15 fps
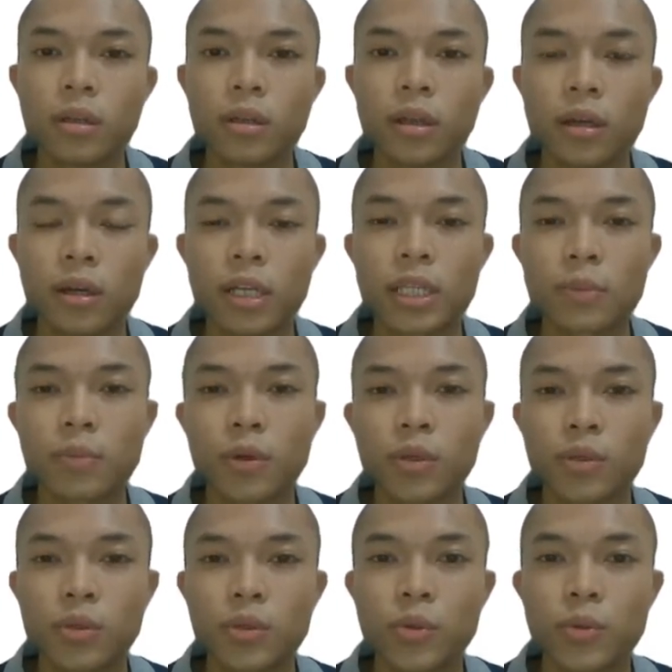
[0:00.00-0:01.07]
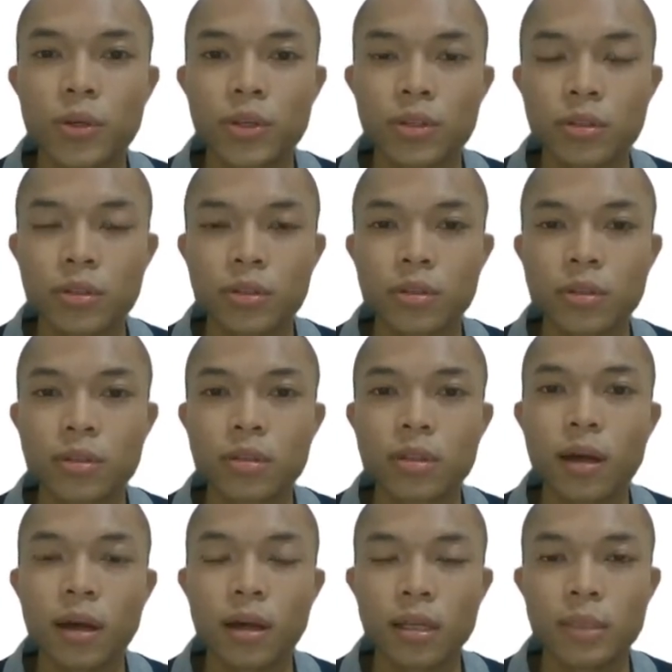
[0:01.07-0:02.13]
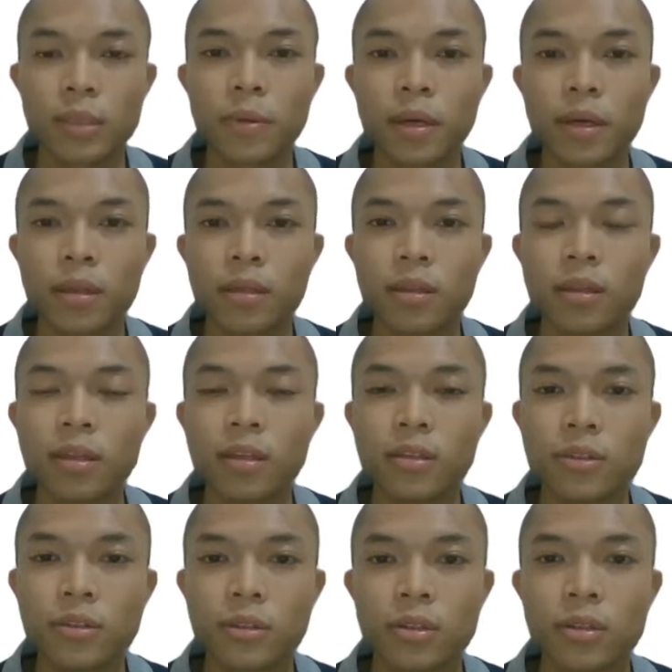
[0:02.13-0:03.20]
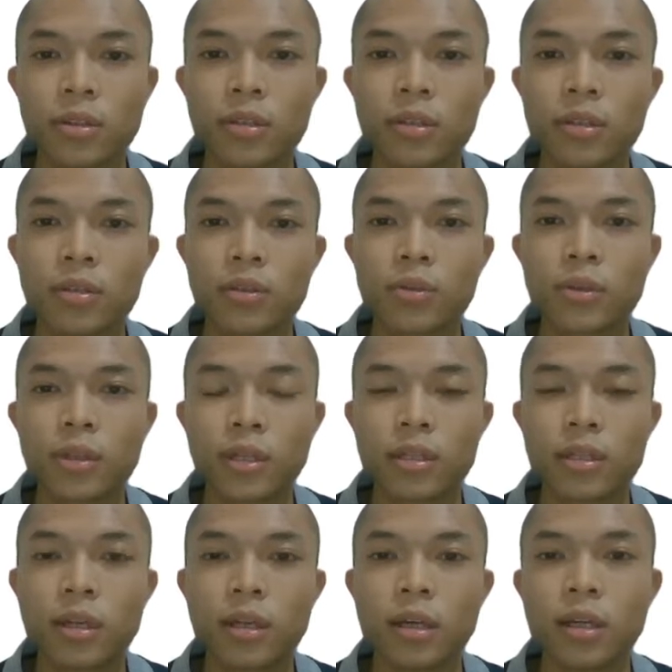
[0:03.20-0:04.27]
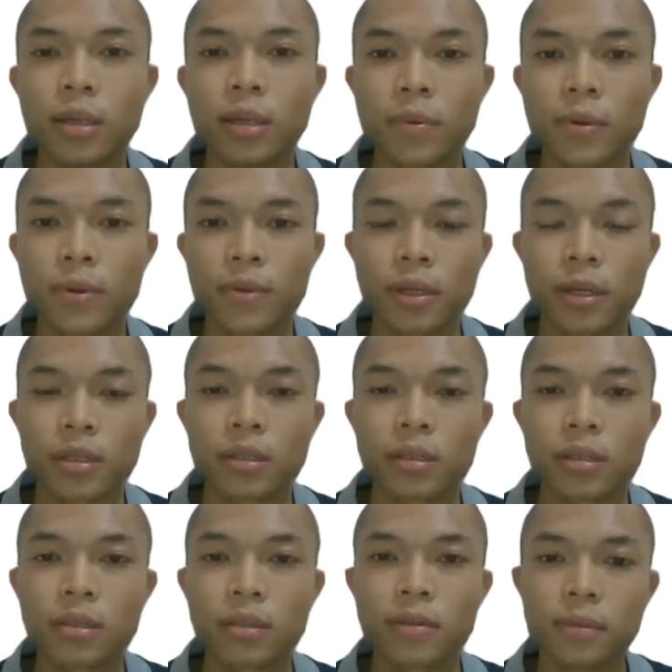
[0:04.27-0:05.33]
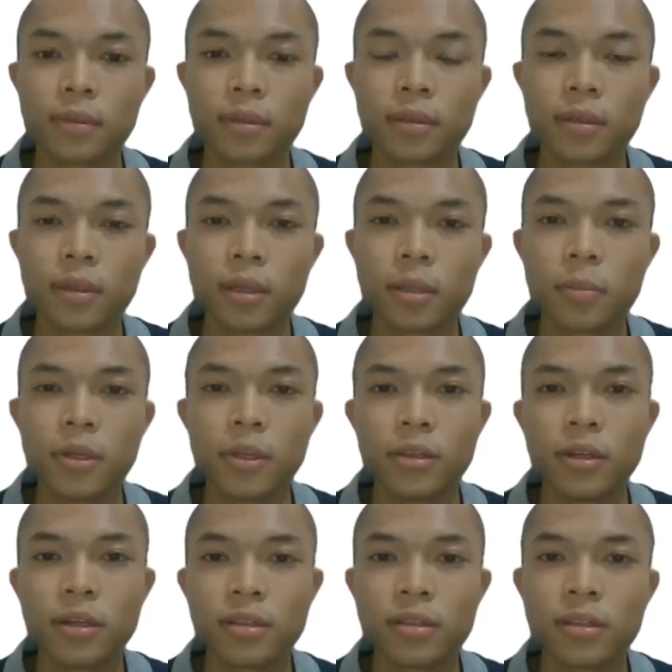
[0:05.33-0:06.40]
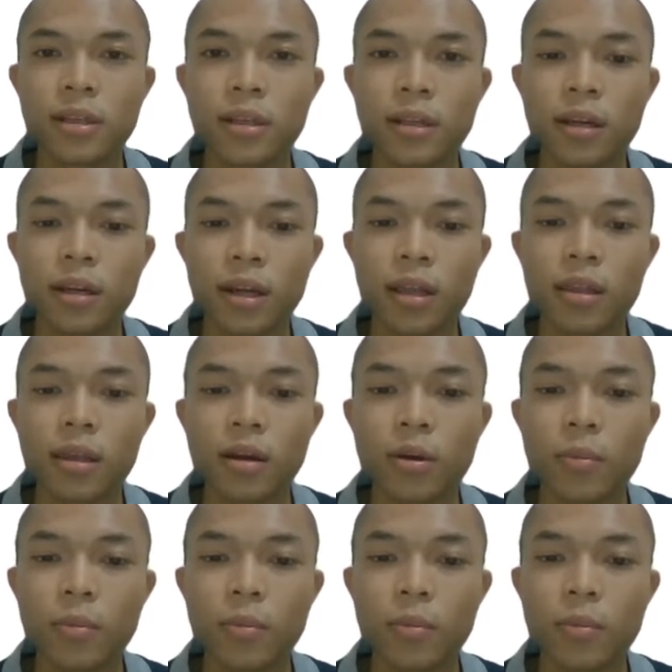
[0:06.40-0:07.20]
they respond to questions asked by teachers during the learning process. But there's still another